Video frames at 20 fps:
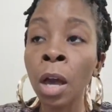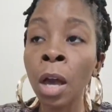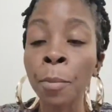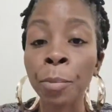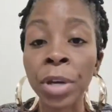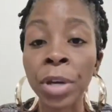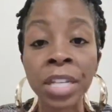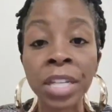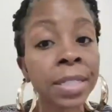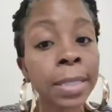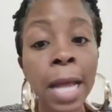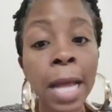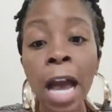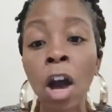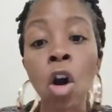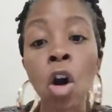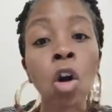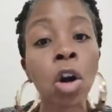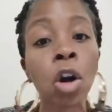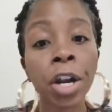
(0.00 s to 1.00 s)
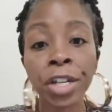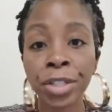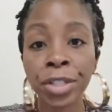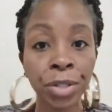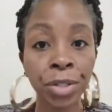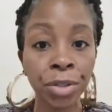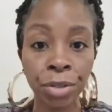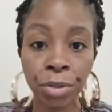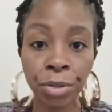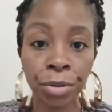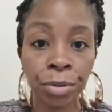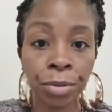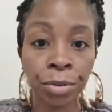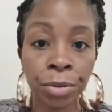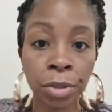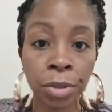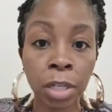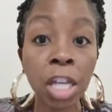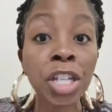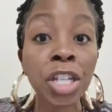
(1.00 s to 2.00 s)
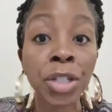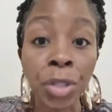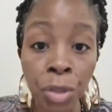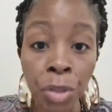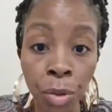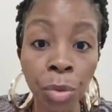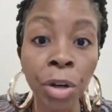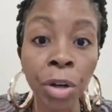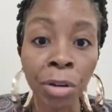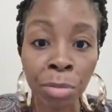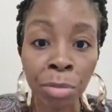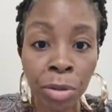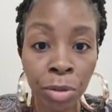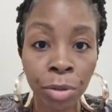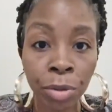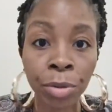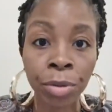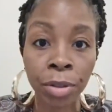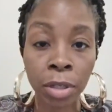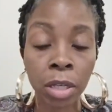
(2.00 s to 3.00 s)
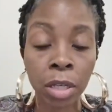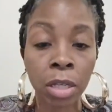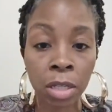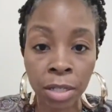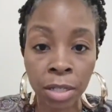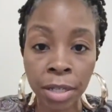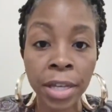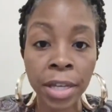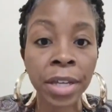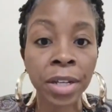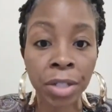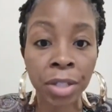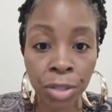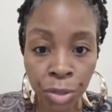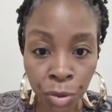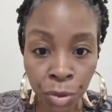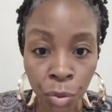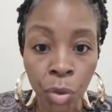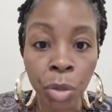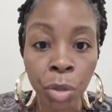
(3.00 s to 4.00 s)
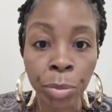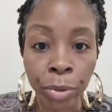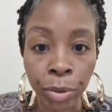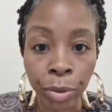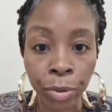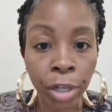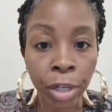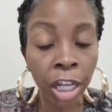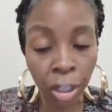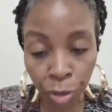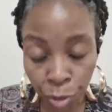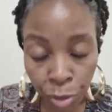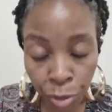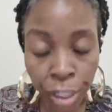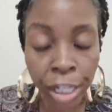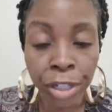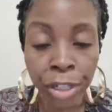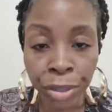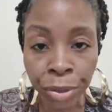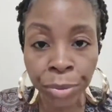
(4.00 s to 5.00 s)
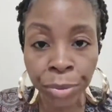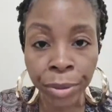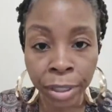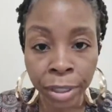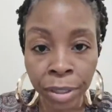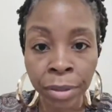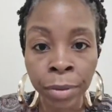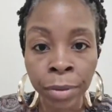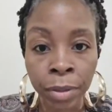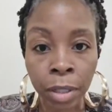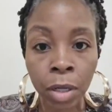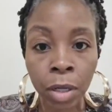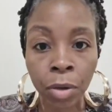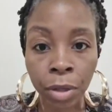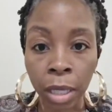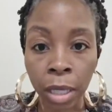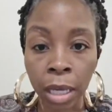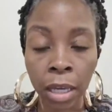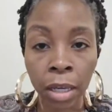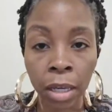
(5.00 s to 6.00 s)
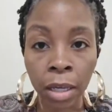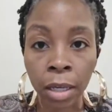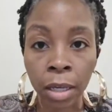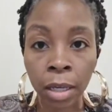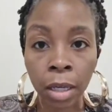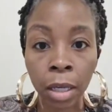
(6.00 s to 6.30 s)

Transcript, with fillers: But it's not hard to do. It's doable. it, it is doable, and you can do it, okay?